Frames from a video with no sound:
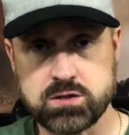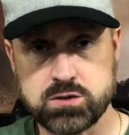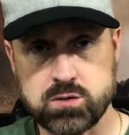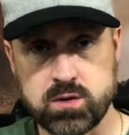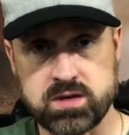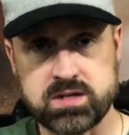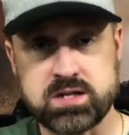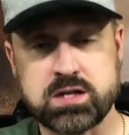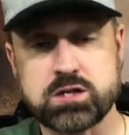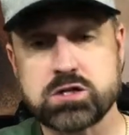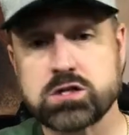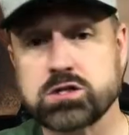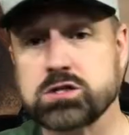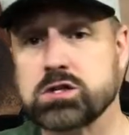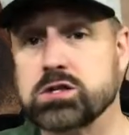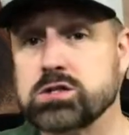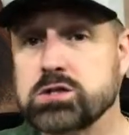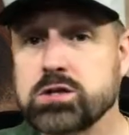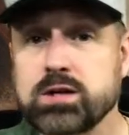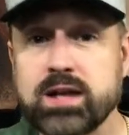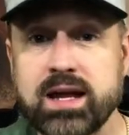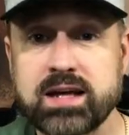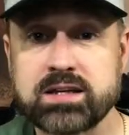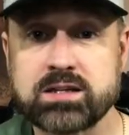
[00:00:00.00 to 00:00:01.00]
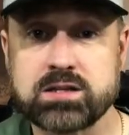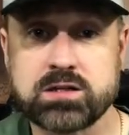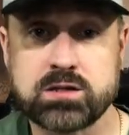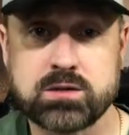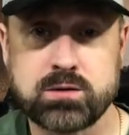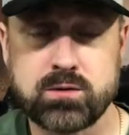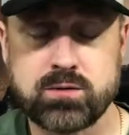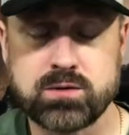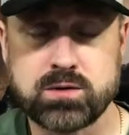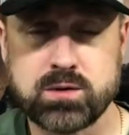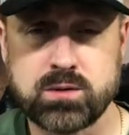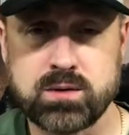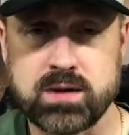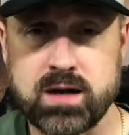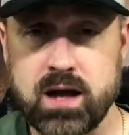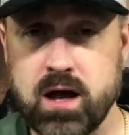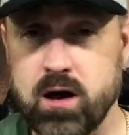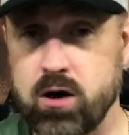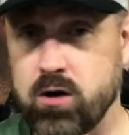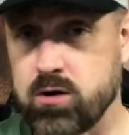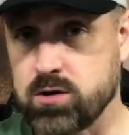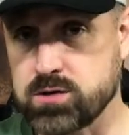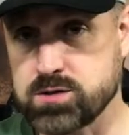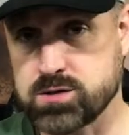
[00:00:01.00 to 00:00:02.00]
or additions that you'd like to do to it
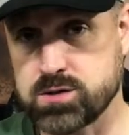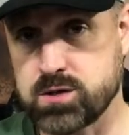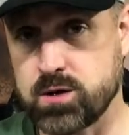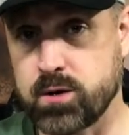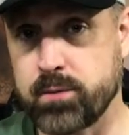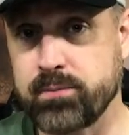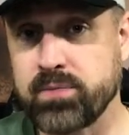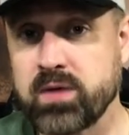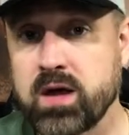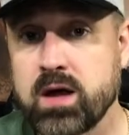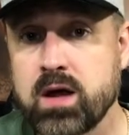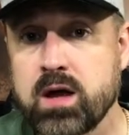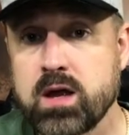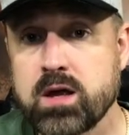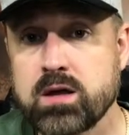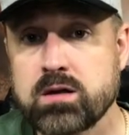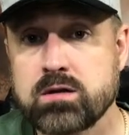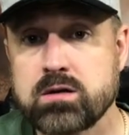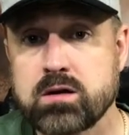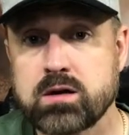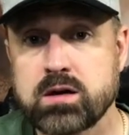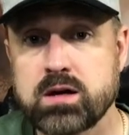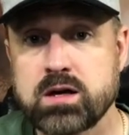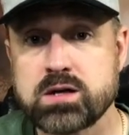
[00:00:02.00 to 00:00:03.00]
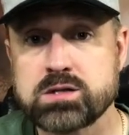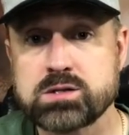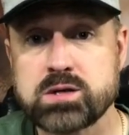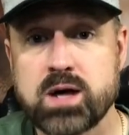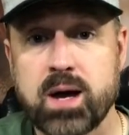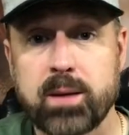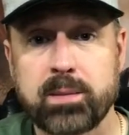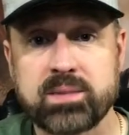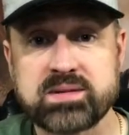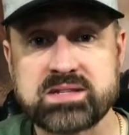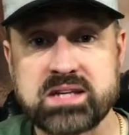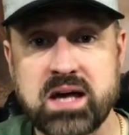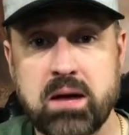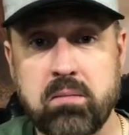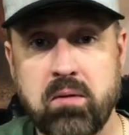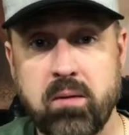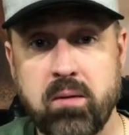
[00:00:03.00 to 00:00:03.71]
also. You can also help us out by